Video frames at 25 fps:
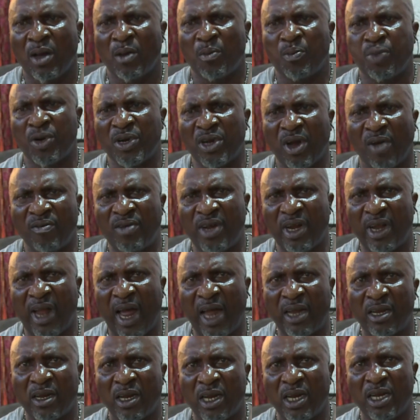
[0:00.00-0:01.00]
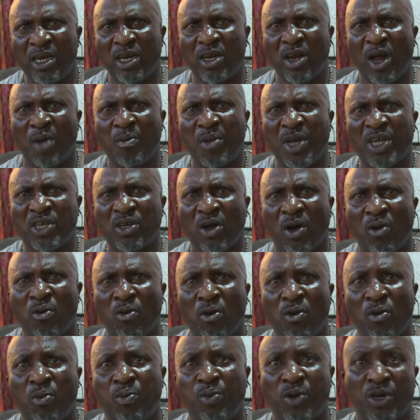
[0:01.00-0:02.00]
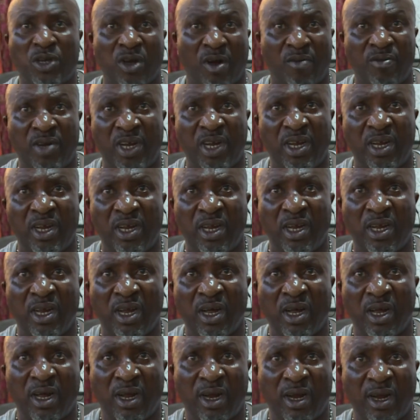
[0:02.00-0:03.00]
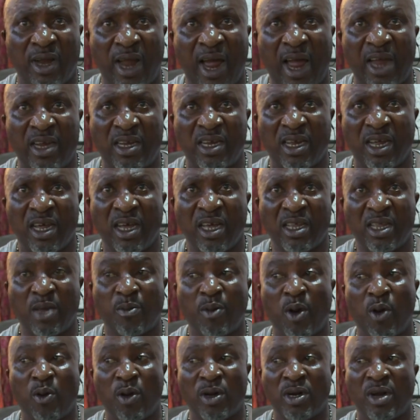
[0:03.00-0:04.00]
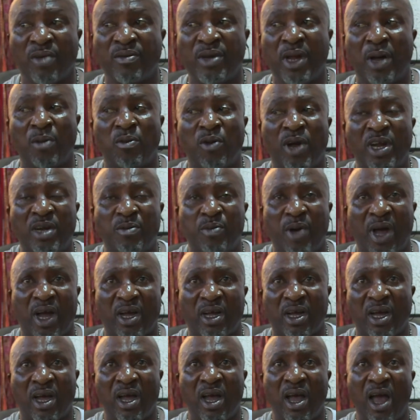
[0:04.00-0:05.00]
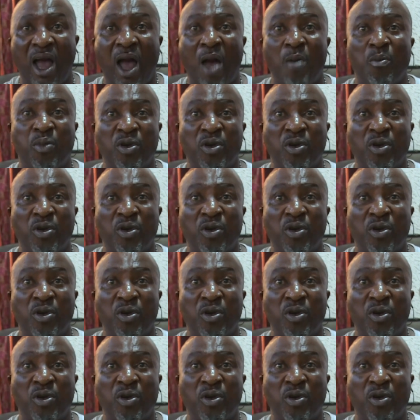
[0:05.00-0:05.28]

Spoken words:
He did not mention who put up the light. So, but one of them went back and